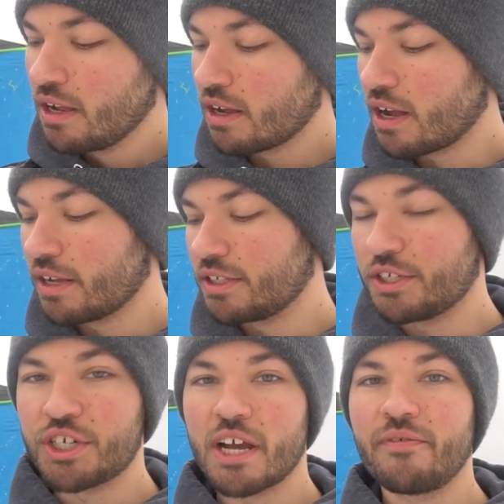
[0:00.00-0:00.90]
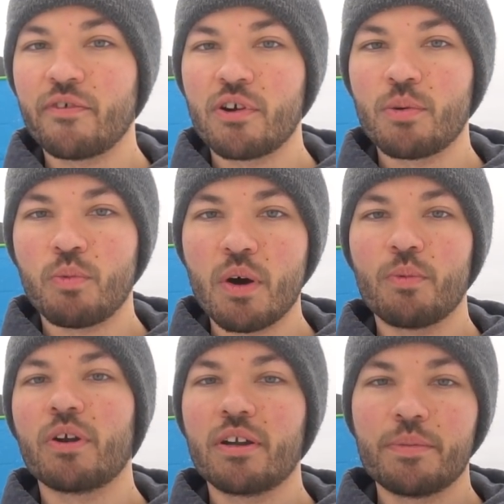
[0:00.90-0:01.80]
Uh, to check for what
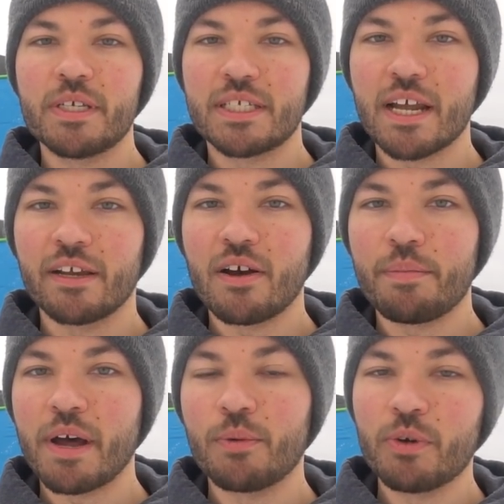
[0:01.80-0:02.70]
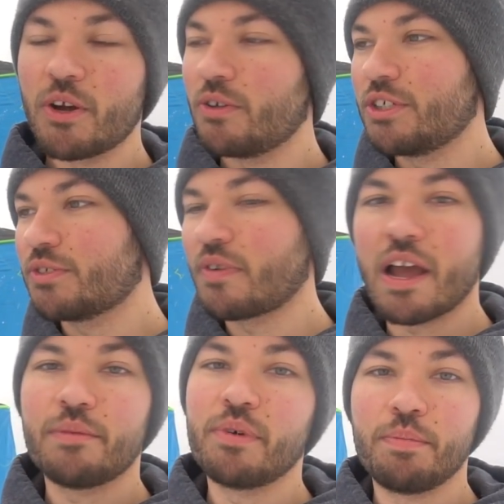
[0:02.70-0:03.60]
we're going to be setting up on. We don't just
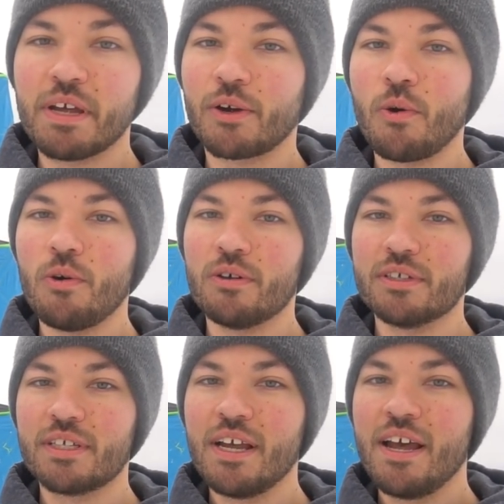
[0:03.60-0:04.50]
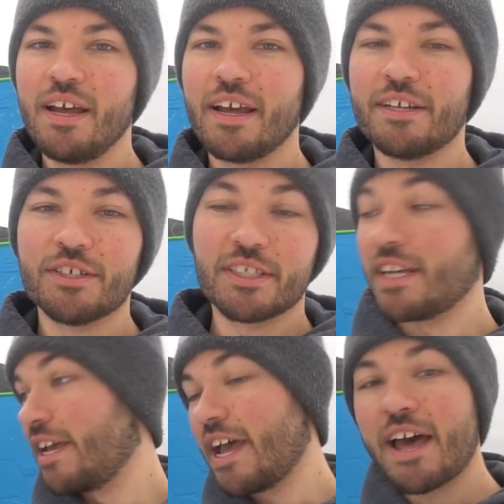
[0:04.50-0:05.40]
randomly pick holes and just
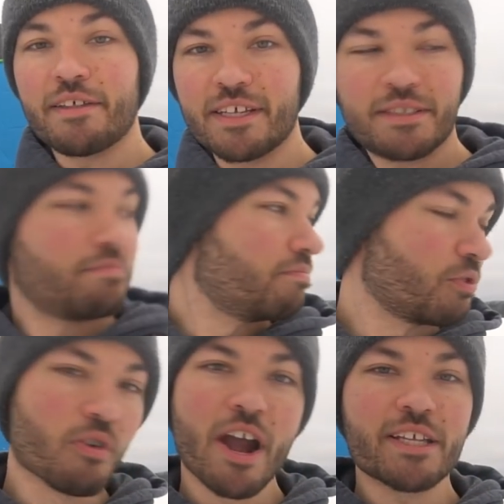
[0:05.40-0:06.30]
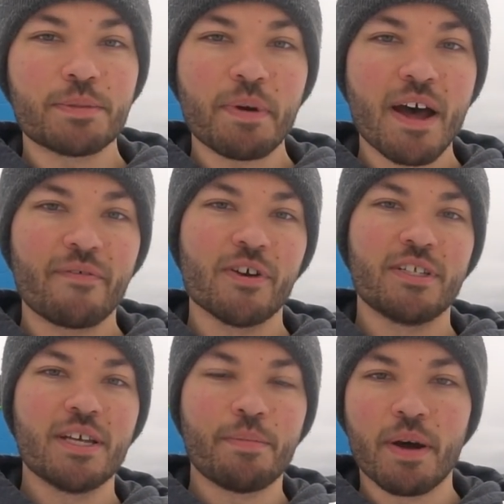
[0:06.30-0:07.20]
say, yeah, this great spot for
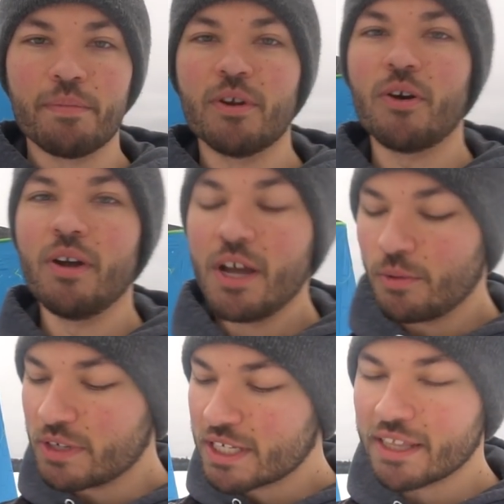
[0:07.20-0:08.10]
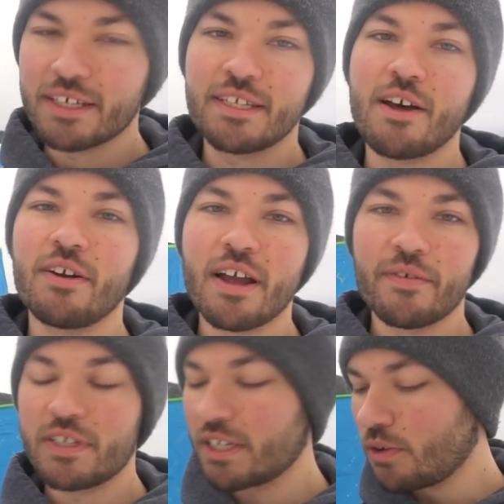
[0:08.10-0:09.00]
a tip up. No, we send this down in
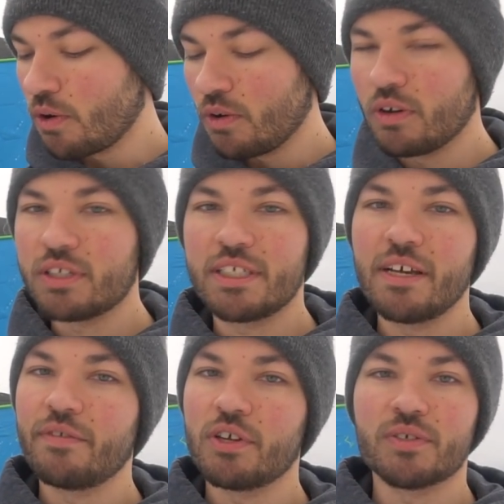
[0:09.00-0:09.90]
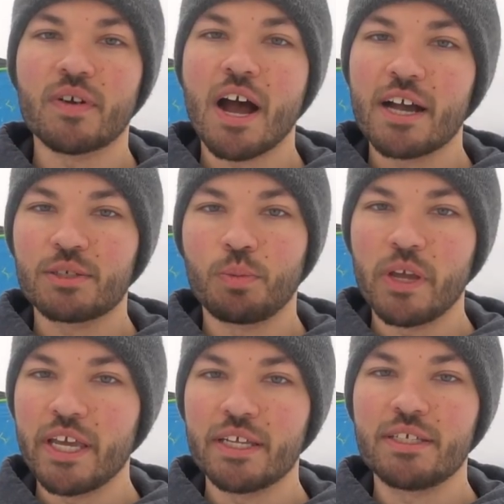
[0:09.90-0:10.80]
every single hole, see if there's rocks,
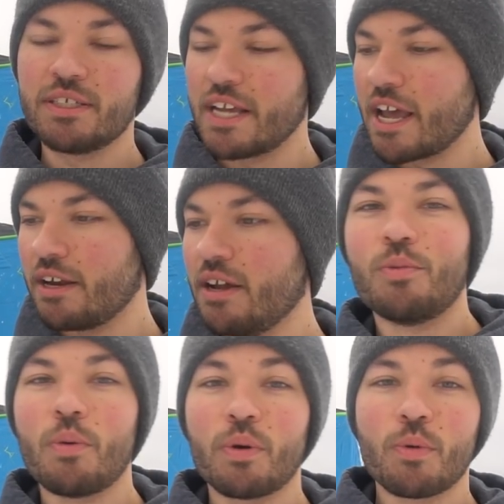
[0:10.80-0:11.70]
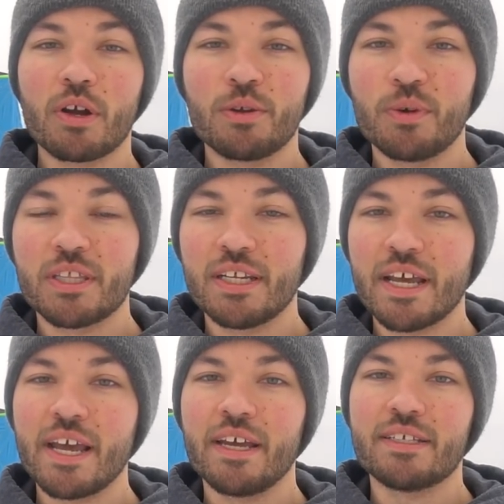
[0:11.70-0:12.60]
weeds, sand. What we're working with
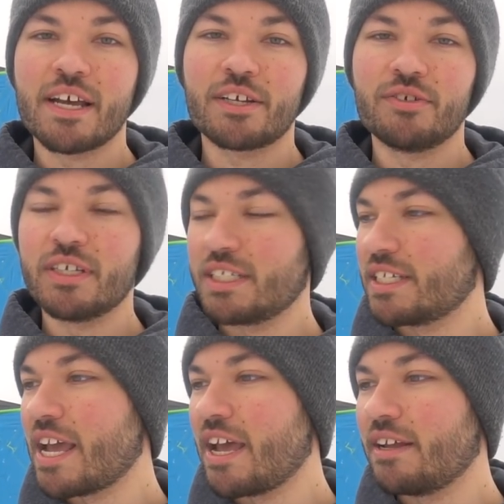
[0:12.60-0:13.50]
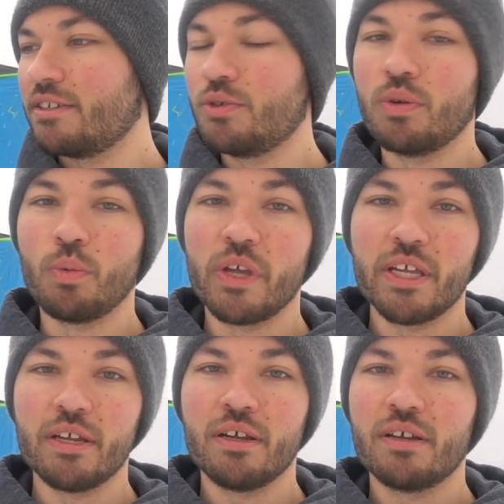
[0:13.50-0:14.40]
today is actually a sand to a
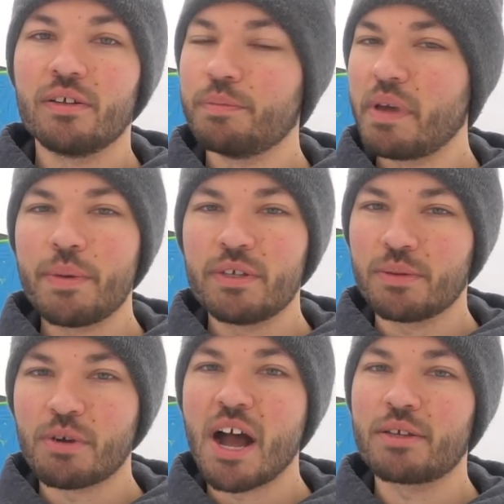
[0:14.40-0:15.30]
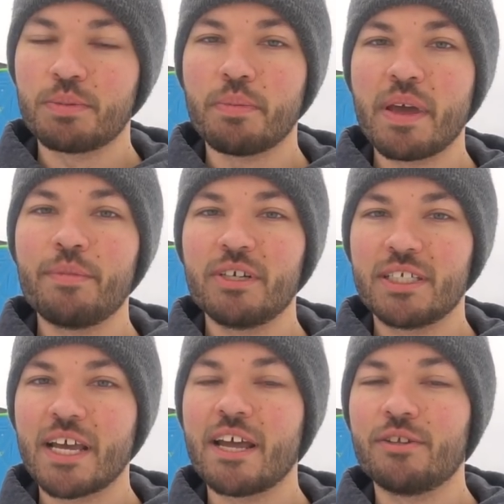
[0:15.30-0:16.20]
weed, maybe some rocks, but mainly
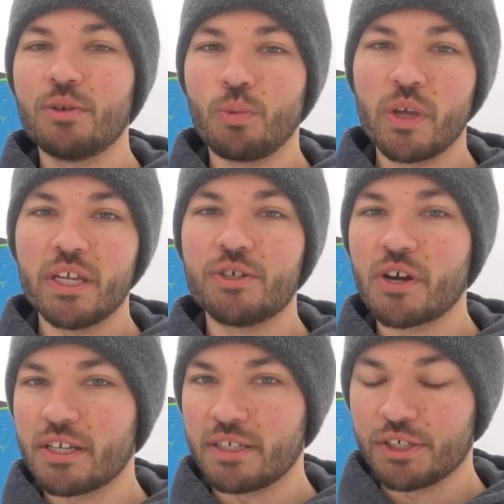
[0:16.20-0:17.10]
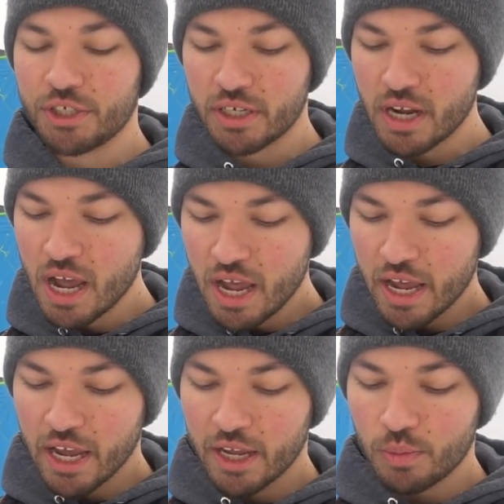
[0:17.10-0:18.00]
sand to weed transition.
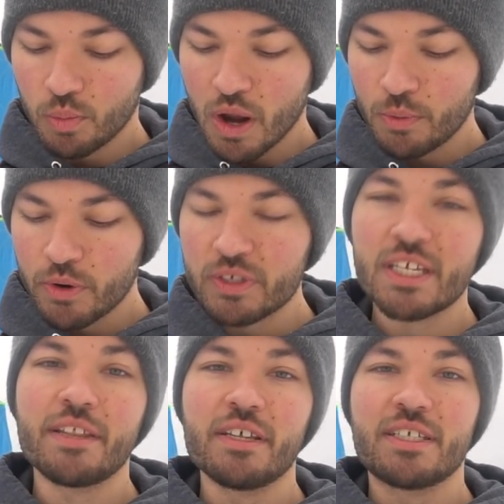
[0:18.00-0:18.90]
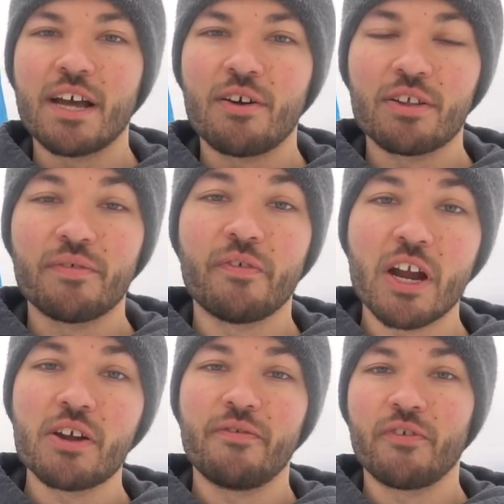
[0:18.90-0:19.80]
And when we were sending this down on the
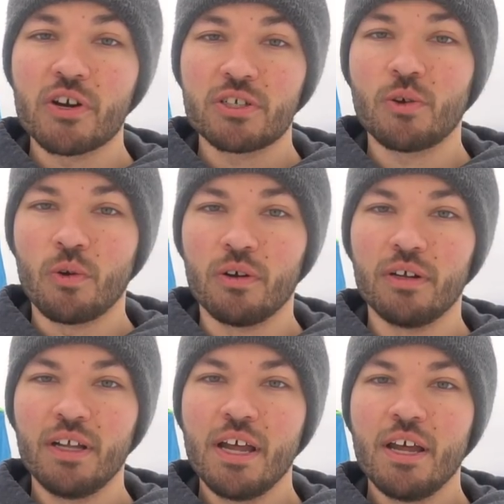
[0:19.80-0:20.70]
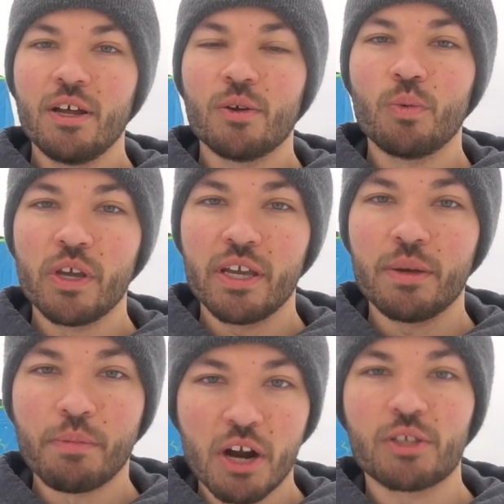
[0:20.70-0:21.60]
very first hole,
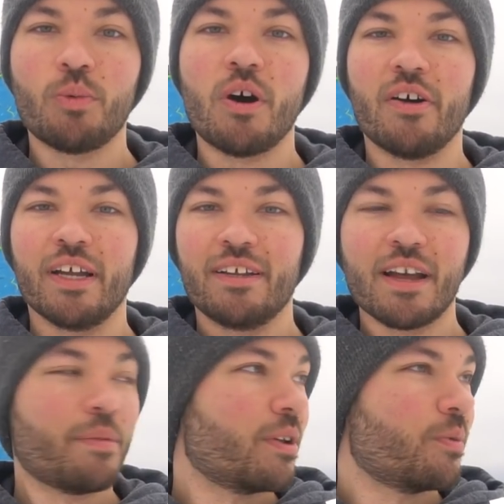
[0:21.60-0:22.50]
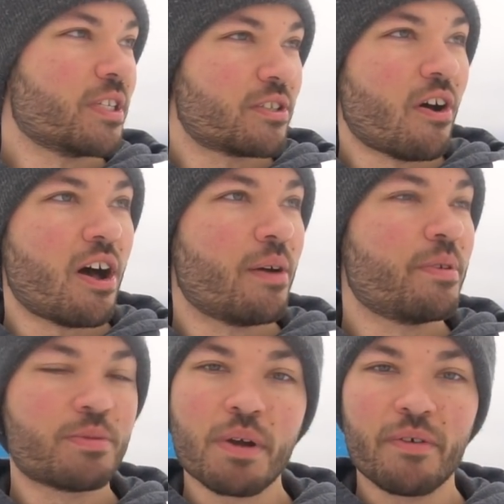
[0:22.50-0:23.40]
we marked the walleye. I mean, we saw him,
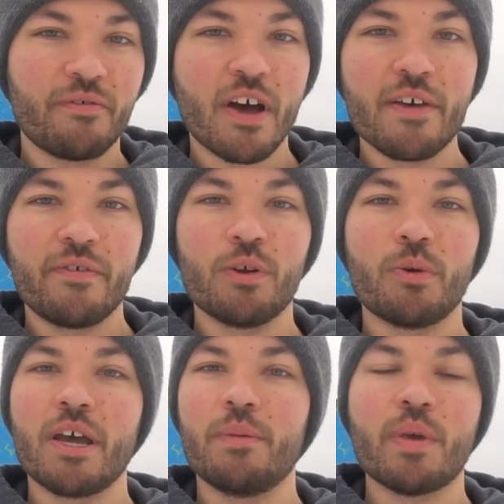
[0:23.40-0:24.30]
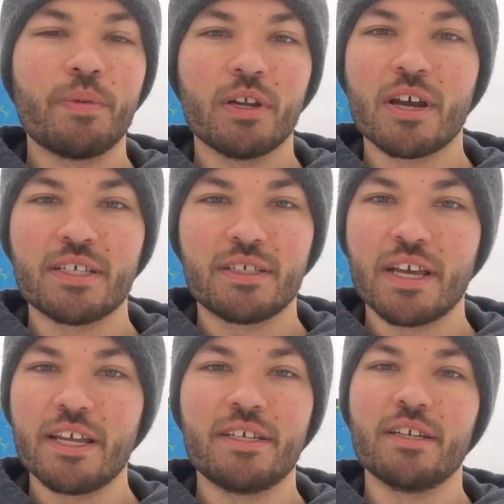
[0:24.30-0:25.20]
he was probably five feet away, maybe a nice
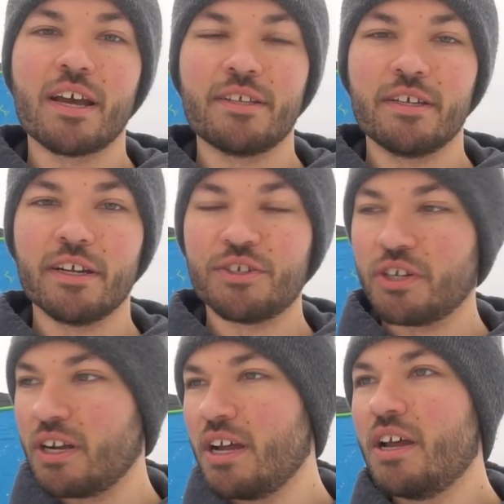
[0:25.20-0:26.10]
eighteen, nineteen incher.